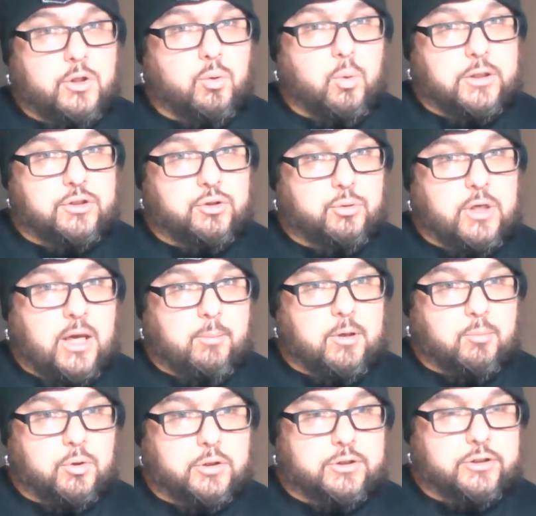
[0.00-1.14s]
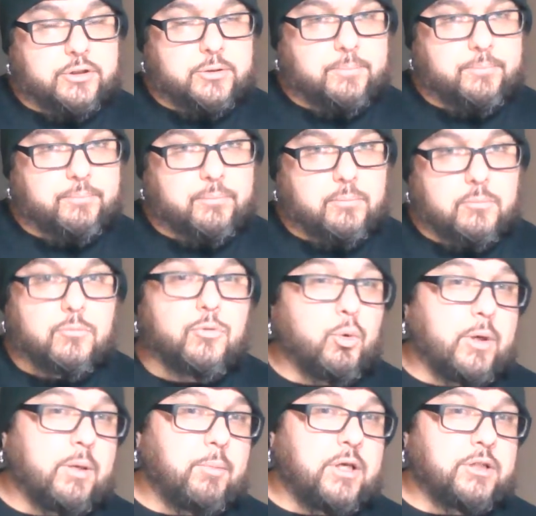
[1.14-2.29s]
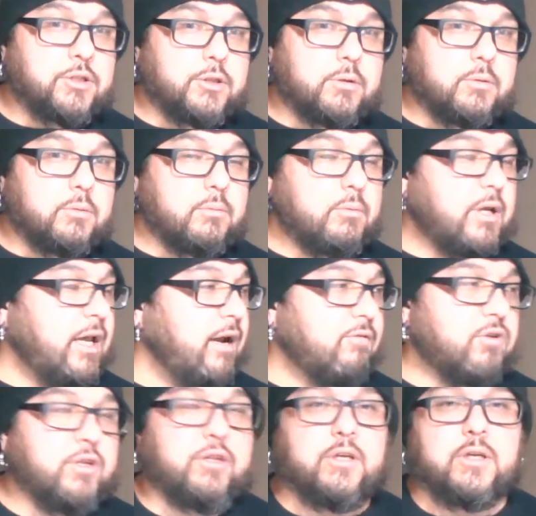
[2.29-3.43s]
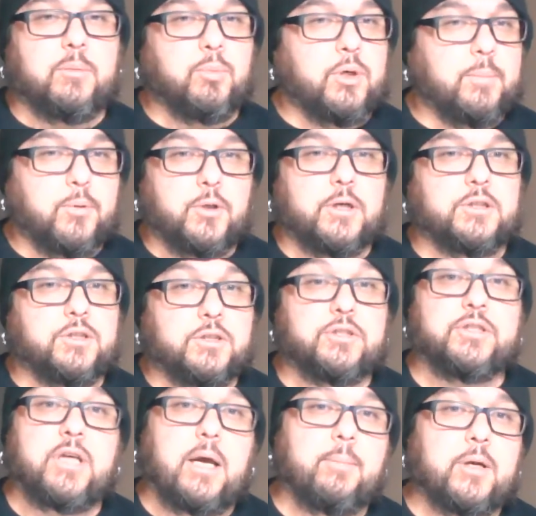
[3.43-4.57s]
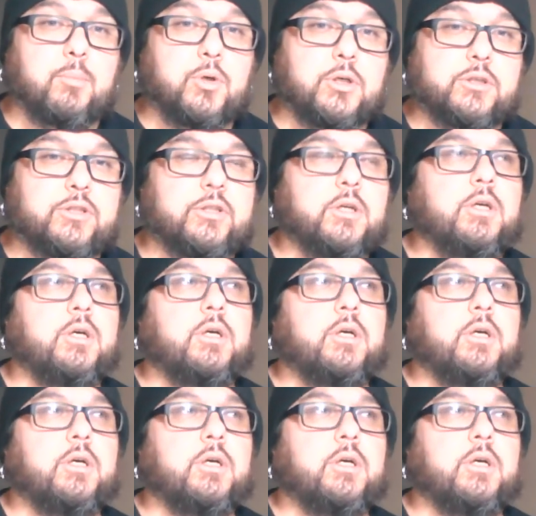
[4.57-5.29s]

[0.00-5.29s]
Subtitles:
you want to do comic books, do animation. Everything in pre-production is comic books.